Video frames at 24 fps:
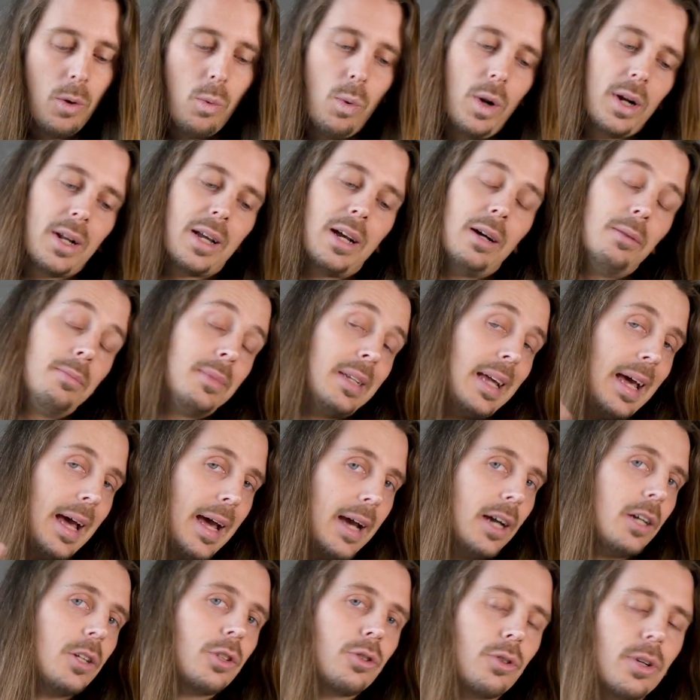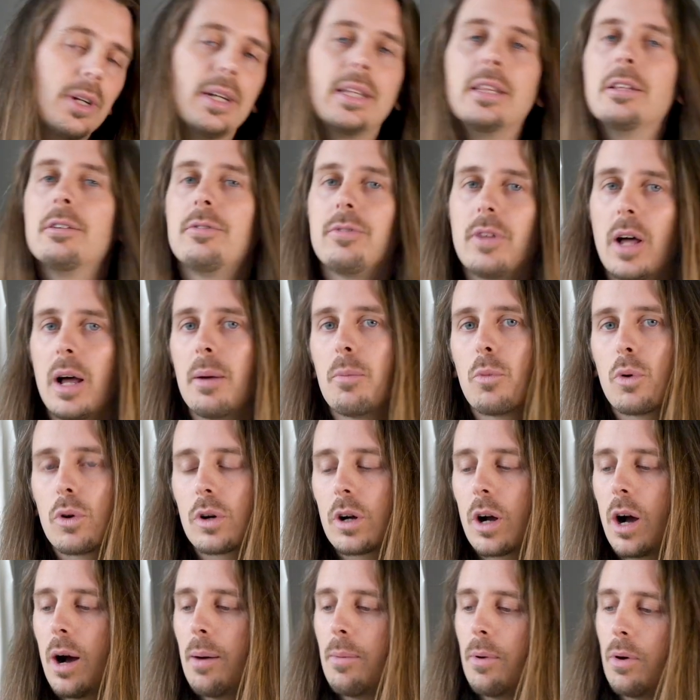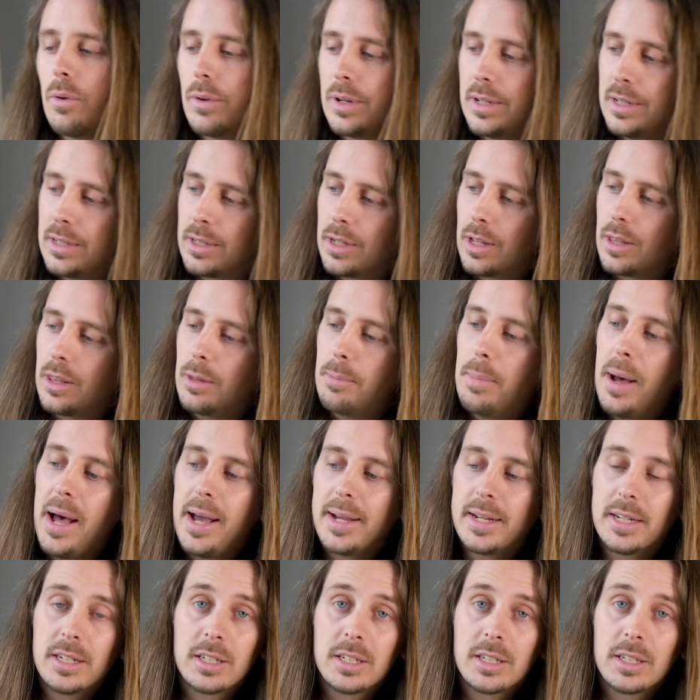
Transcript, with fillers: What comes extra in the Fly More combo is the bag